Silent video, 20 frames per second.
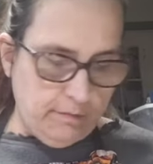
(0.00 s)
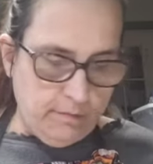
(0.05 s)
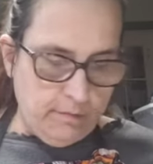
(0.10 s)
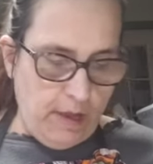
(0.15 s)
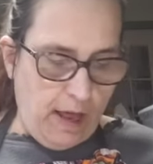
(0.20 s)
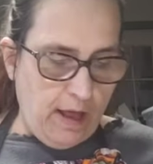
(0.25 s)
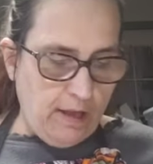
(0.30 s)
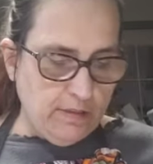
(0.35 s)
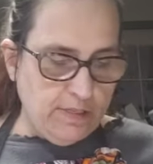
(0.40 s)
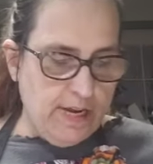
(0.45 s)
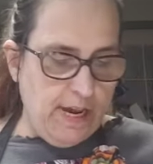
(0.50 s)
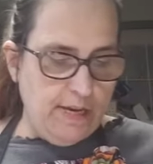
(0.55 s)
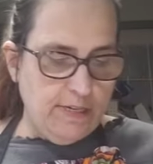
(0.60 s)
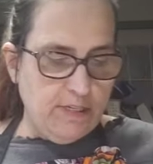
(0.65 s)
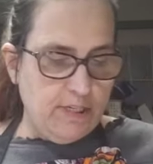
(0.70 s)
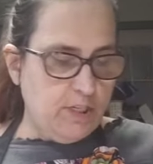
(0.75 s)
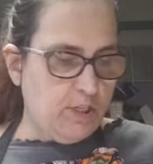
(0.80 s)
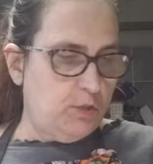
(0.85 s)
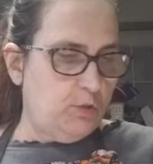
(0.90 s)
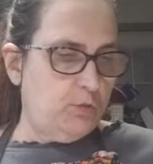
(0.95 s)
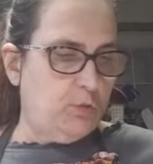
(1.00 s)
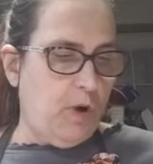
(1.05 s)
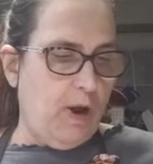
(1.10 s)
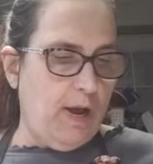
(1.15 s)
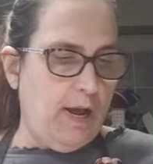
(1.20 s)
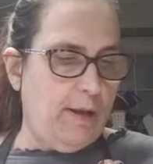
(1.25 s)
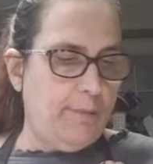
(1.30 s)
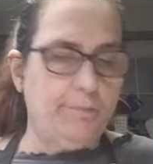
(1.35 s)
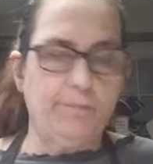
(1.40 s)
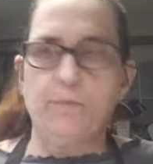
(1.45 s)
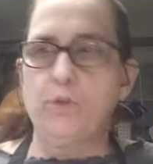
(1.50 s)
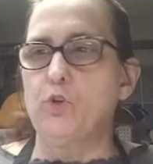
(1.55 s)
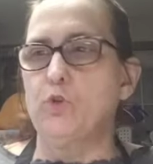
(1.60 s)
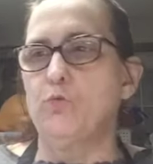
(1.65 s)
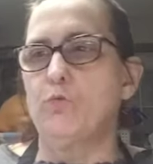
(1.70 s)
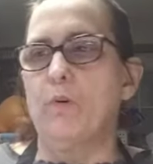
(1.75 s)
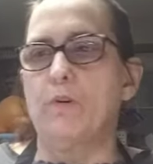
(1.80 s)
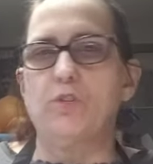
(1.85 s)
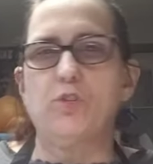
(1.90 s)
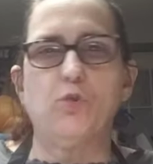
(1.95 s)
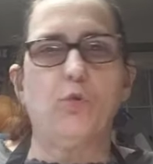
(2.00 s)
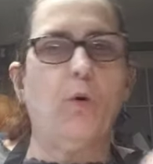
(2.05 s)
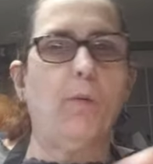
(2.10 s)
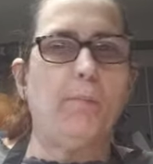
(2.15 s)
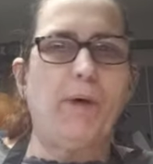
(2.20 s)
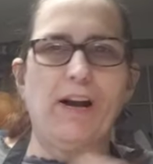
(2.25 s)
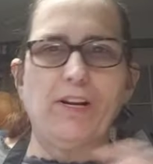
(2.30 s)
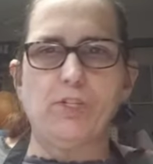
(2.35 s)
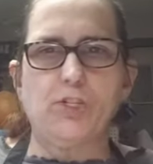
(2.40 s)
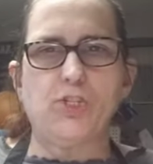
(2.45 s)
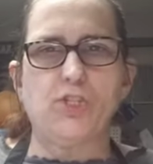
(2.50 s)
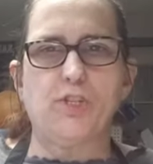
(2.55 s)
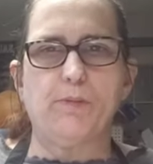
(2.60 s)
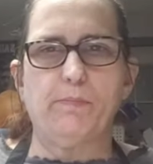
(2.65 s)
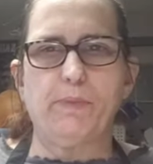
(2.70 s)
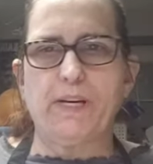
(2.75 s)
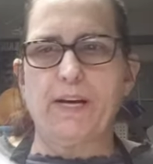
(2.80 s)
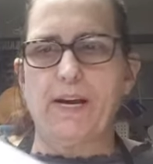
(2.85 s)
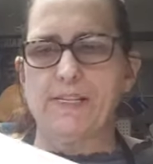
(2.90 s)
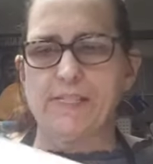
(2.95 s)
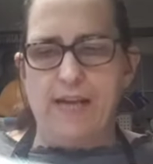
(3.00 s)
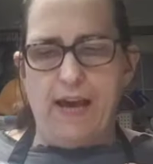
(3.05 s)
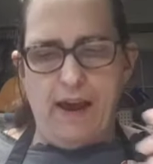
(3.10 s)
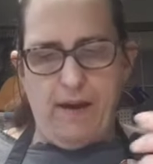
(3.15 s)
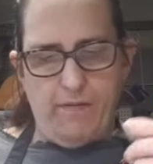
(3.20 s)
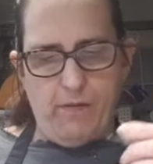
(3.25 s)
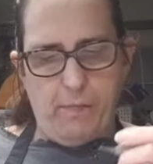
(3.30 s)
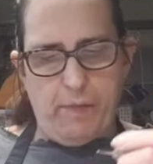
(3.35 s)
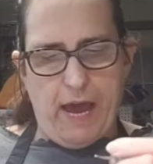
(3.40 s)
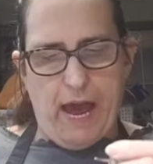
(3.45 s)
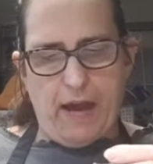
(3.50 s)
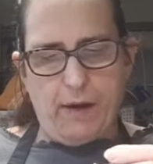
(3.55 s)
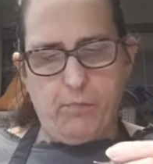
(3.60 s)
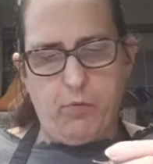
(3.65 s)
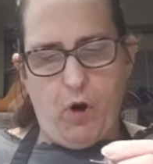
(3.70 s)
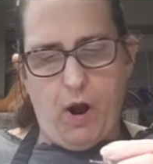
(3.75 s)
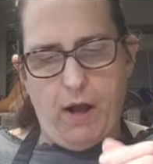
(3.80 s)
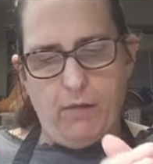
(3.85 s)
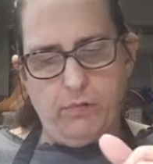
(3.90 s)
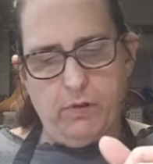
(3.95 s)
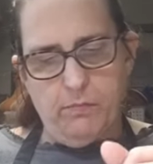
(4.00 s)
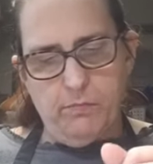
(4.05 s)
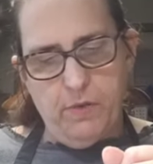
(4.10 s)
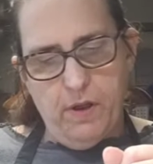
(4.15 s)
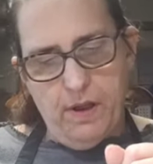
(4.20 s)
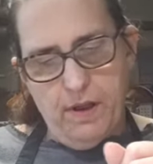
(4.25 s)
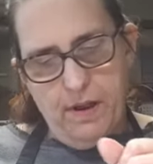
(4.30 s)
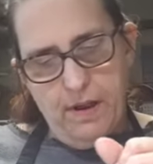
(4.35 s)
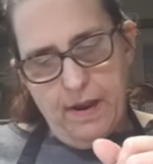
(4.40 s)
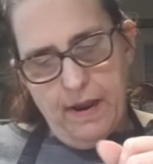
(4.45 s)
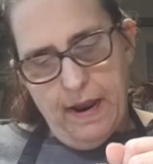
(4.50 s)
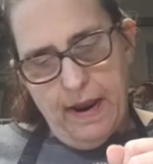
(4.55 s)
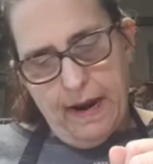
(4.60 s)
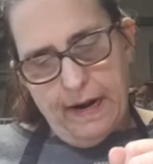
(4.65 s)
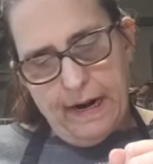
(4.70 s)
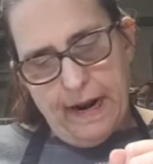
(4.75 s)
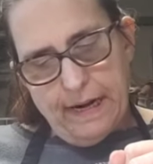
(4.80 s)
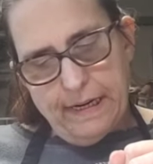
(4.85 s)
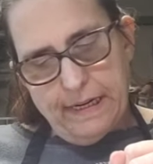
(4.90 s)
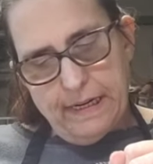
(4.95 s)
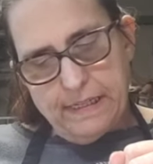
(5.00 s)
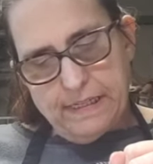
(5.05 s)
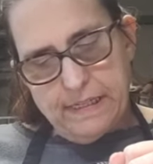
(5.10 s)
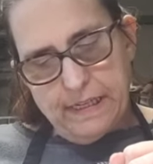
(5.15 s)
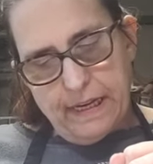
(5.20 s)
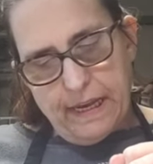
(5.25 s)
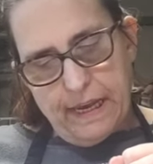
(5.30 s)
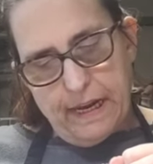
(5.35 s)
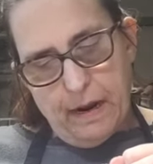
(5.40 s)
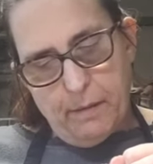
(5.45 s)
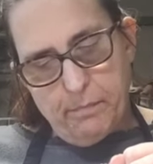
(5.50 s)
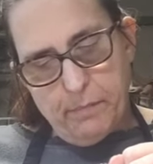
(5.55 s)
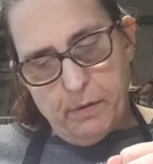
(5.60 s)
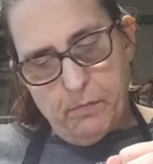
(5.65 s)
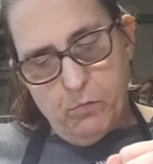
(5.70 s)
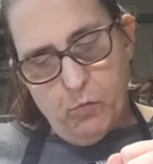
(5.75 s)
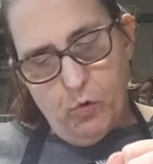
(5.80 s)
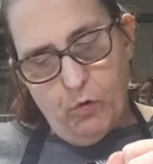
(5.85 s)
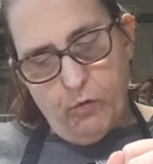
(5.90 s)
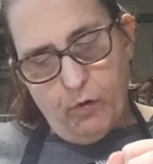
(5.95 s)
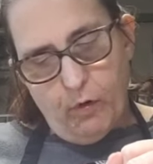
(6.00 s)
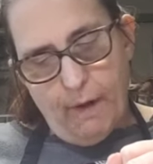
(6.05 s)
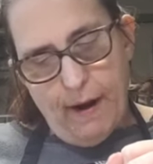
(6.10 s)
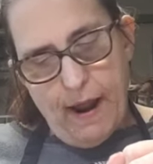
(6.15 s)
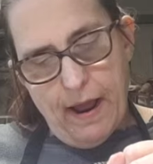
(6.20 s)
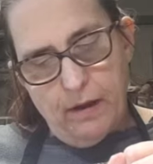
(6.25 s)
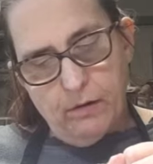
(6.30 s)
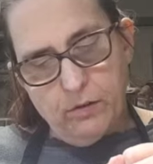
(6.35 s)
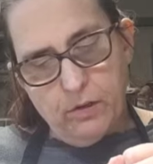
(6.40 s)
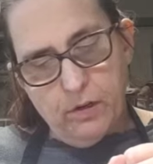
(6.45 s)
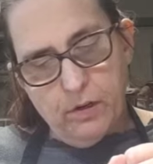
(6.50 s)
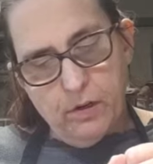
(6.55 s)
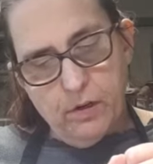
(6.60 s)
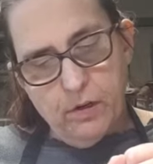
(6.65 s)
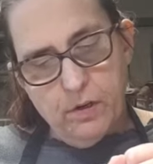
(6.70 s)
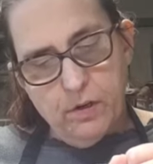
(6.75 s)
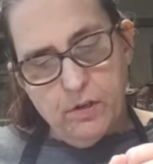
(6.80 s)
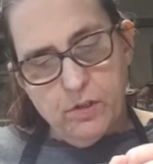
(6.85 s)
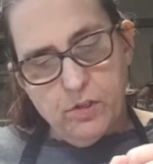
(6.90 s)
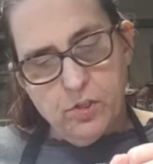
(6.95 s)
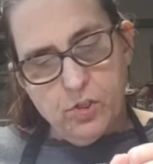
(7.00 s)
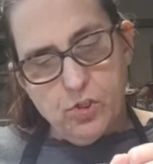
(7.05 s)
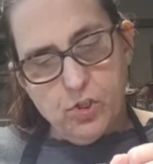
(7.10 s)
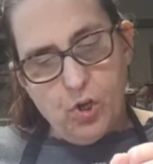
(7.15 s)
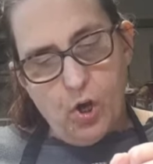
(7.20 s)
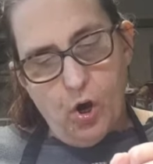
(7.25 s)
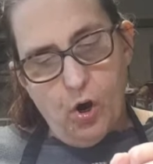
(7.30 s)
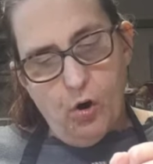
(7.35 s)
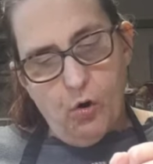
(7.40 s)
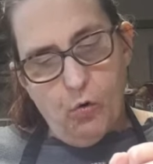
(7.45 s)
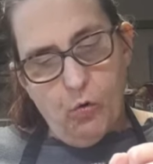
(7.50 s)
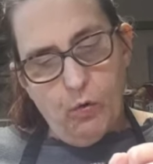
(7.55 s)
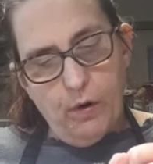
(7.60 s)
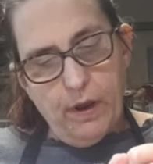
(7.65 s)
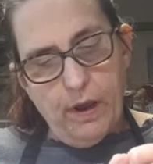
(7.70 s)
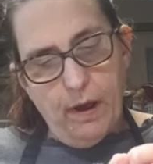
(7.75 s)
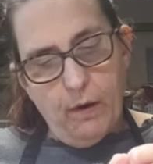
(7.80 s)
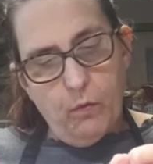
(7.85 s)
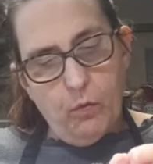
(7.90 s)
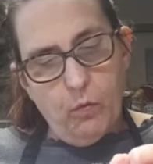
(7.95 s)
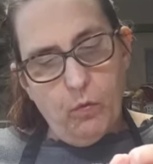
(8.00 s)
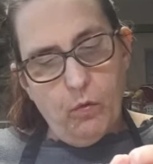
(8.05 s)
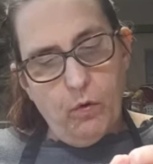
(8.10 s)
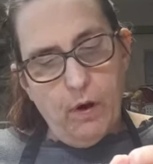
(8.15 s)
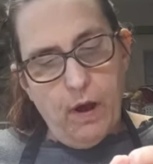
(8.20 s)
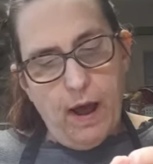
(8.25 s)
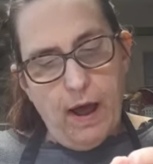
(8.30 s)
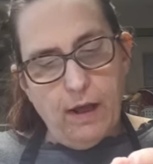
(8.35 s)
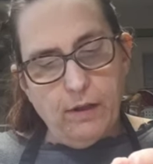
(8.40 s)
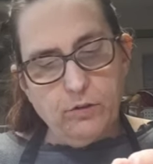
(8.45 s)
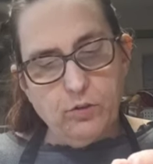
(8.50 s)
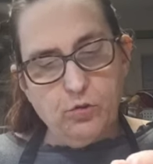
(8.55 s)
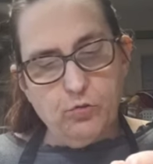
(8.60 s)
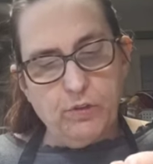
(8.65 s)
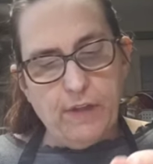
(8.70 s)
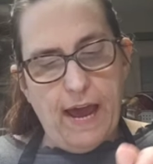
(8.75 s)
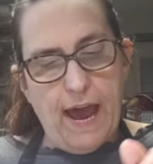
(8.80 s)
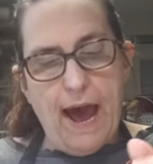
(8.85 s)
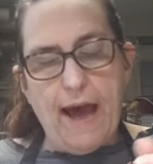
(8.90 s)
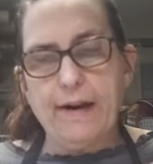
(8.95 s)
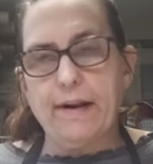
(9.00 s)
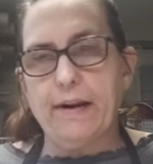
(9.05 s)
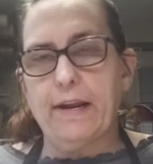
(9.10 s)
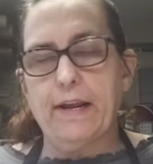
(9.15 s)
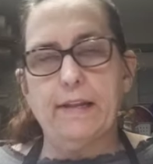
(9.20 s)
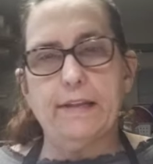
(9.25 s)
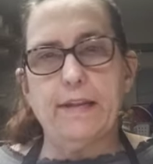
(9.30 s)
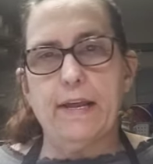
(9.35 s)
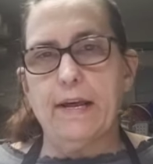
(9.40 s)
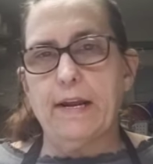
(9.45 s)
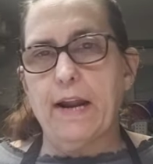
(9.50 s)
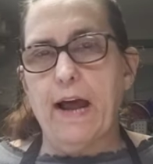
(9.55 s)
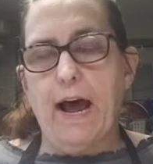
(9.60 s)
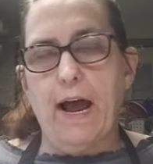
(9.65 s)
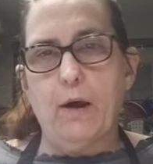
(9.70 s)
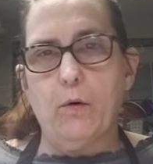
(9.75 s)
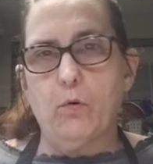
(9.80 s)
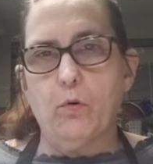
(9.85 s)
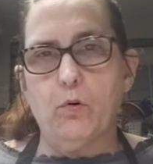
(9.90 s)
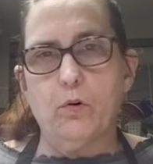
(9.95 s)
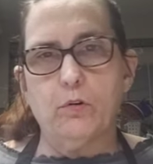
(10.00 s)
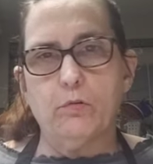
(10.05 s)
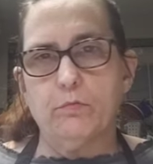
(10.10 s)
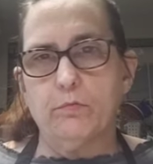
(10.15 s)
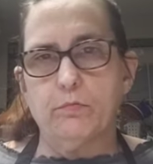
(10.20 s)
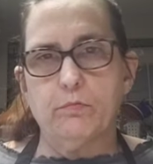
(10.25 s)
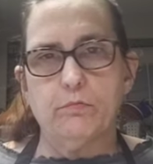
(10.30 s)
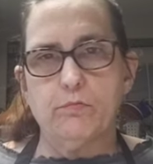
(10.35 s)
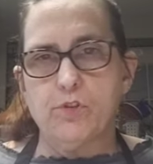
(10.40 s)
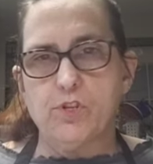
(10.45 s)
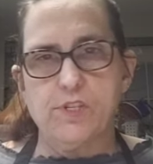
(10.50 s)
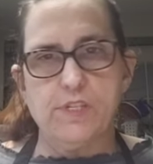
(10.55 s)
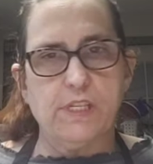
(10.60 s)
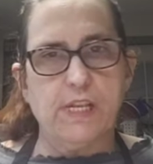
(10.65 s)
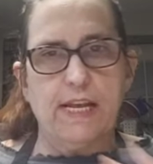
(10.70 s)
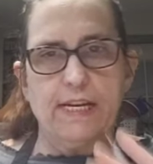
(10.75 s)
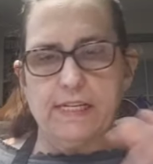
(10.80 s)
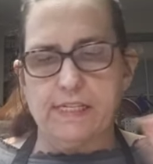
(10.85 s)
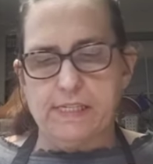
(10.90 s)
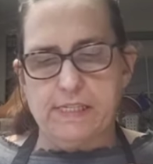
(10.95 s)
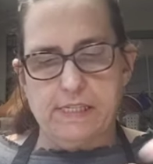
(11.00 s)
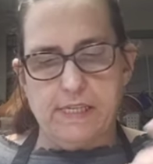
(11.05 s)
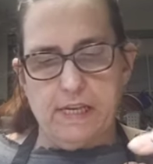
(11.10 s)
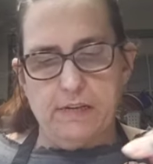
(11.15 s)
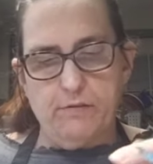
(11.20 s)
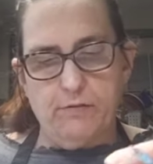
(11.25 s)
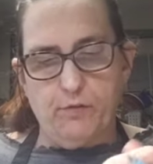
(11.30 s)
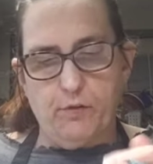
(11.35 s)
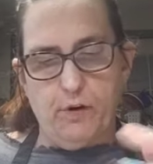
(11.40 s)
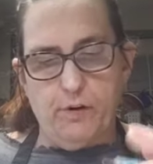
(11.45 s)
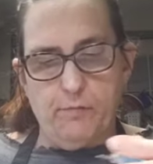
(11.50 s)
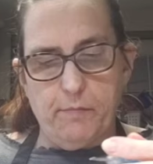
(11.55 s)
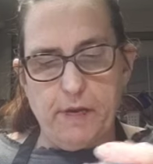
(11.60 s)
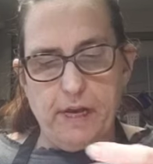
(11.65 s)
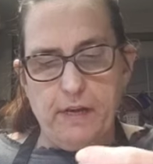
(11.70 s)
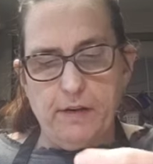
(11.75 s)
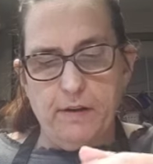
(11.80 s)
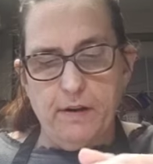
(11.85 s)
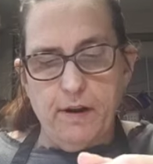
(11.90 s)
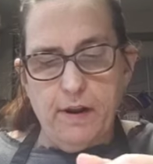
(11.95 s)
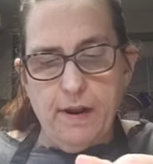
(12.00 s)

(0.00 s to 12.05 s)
I'll tend to do a bunch because I have a back problem and I need to get up and move around. So I'll do that and then I will just let it sit for a bit.